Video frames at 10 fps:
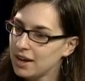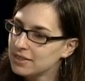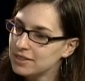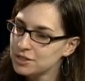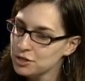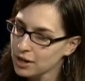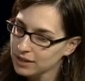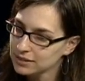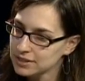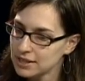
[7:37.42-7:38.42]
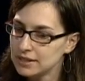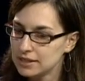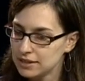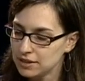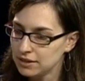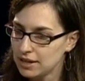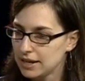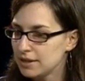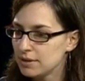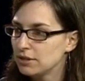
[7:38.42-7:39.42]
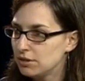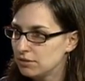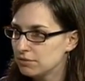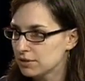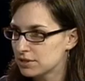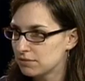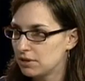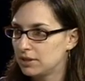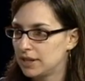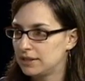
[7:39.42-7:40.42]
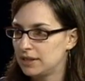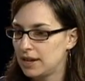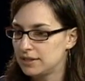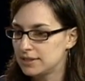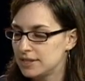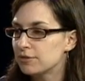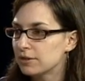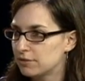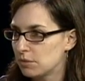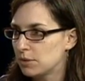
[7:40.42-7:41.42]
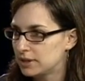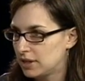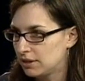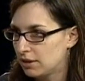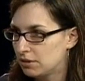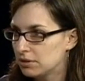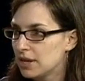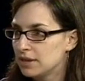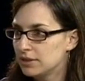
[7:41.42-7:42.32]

the child is, and anything new, first of all, and different from what they know,